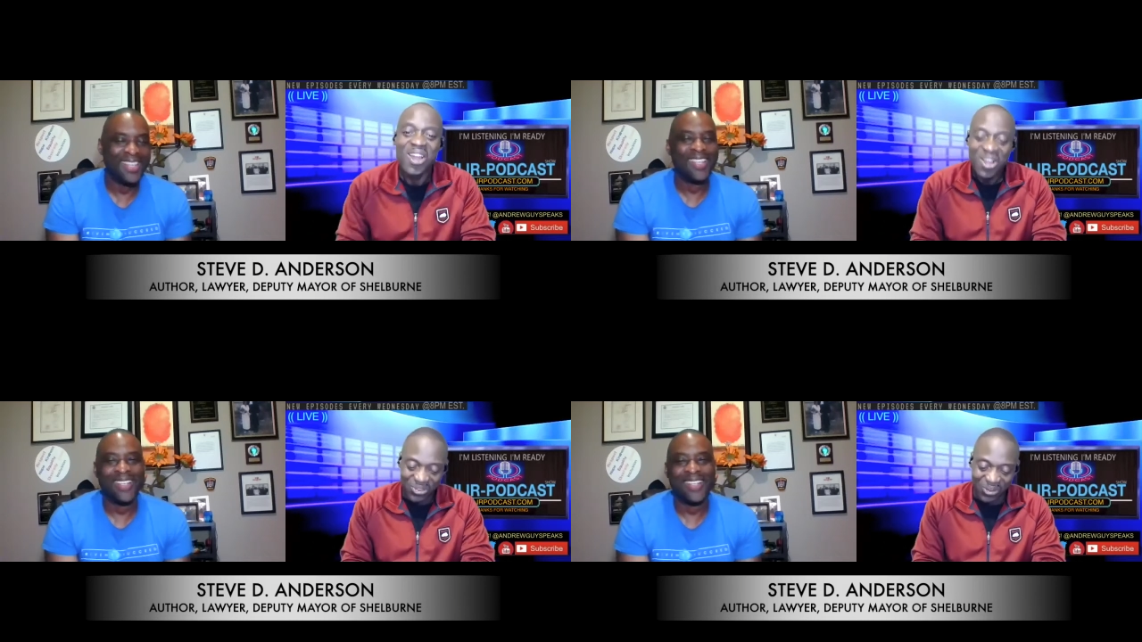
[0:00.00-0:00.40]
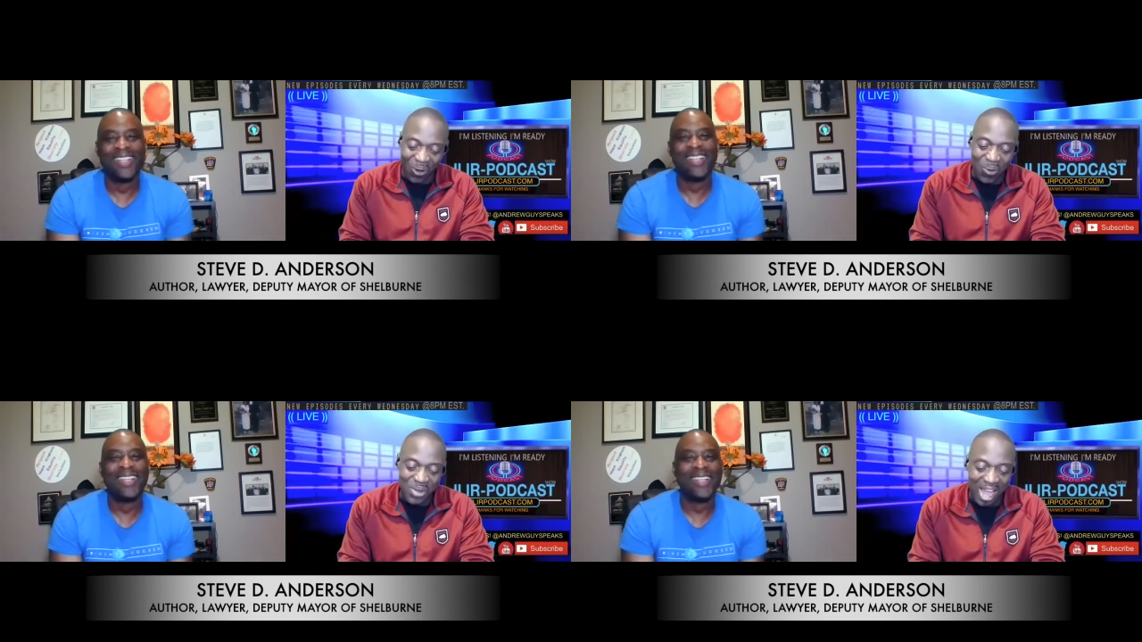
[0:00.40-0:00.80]
Speaker 1: So
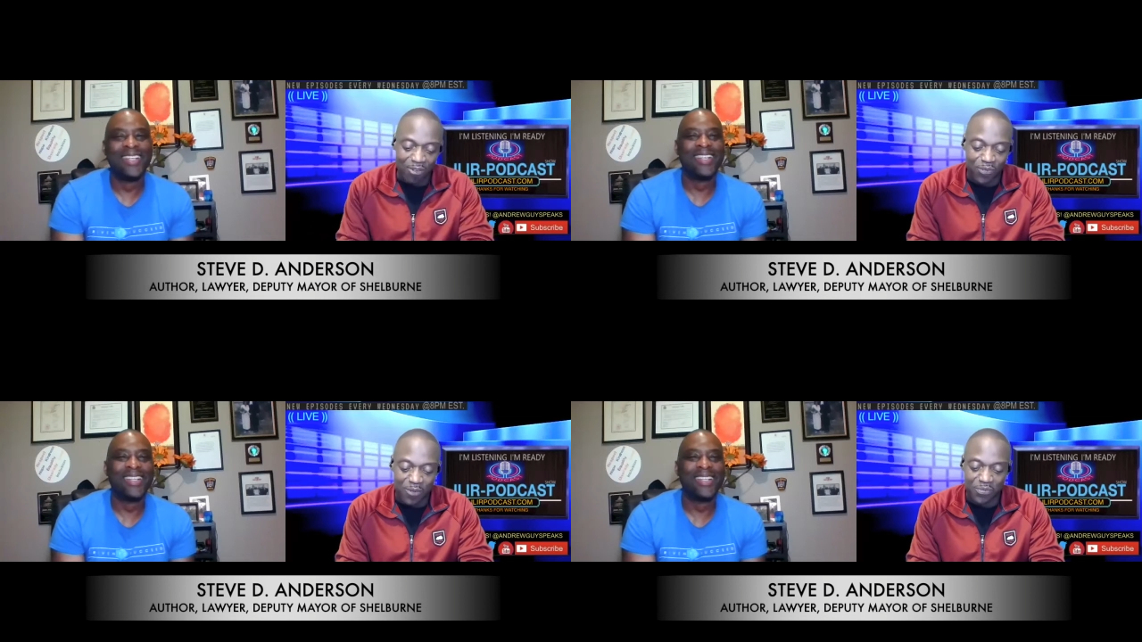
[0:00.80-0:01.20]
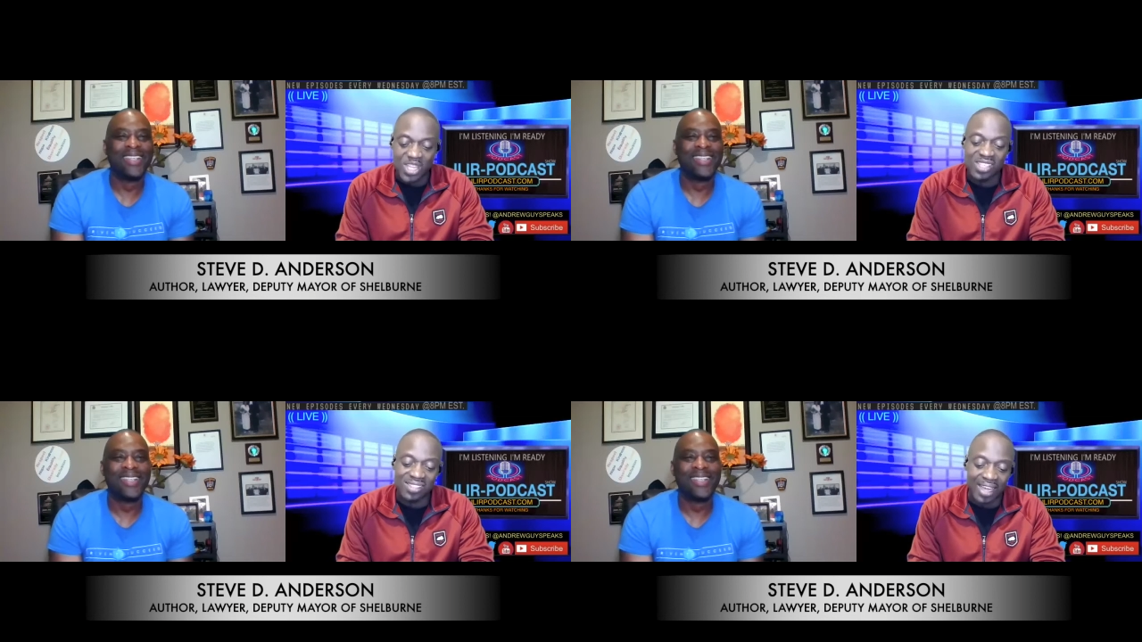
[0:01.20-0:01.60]
we got 15
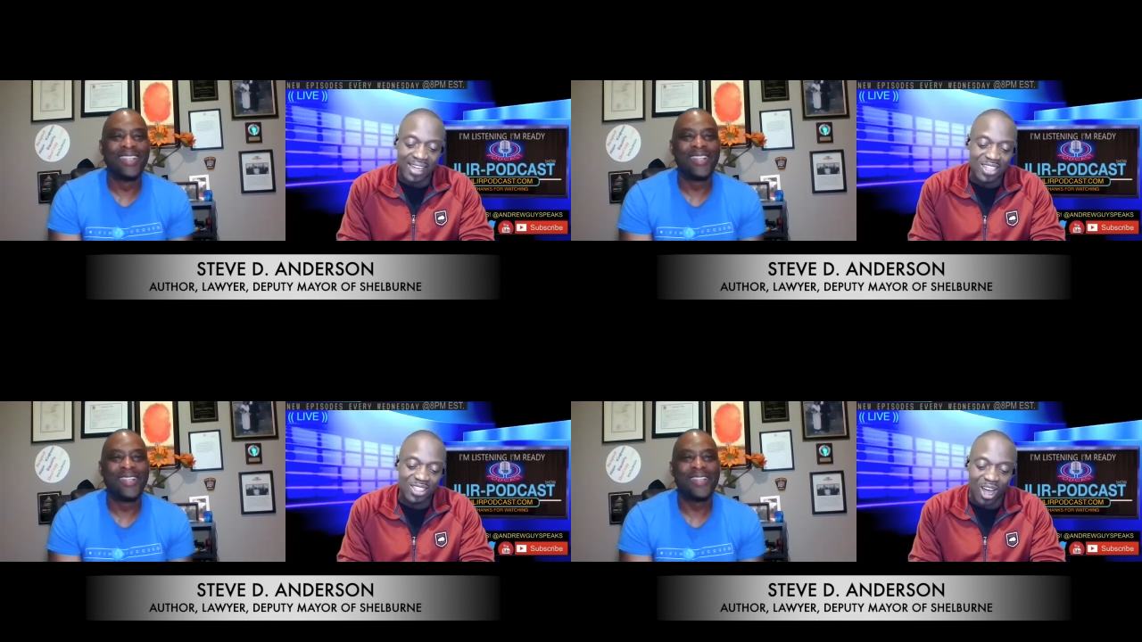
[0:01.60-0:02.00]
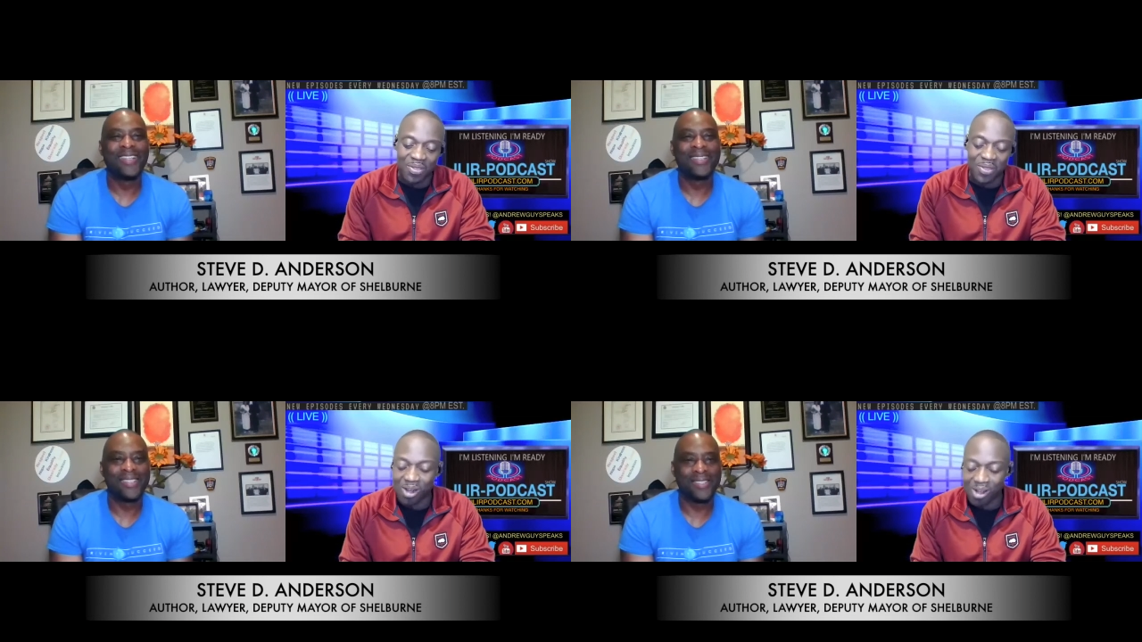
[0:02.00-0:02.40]
seconds on the
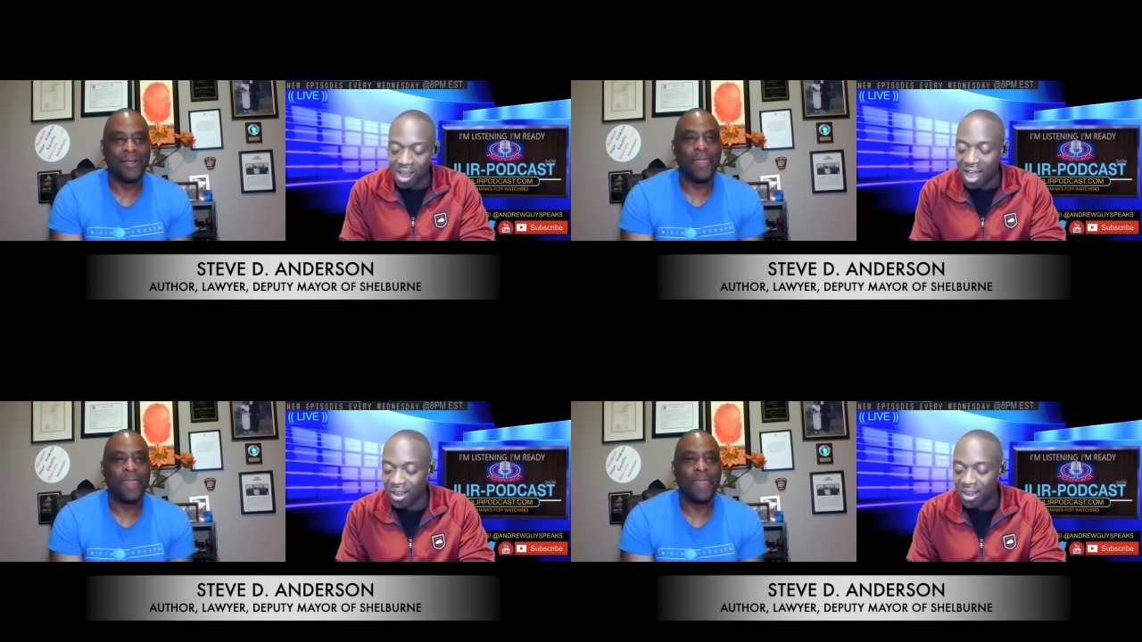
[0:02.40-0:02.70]
clock.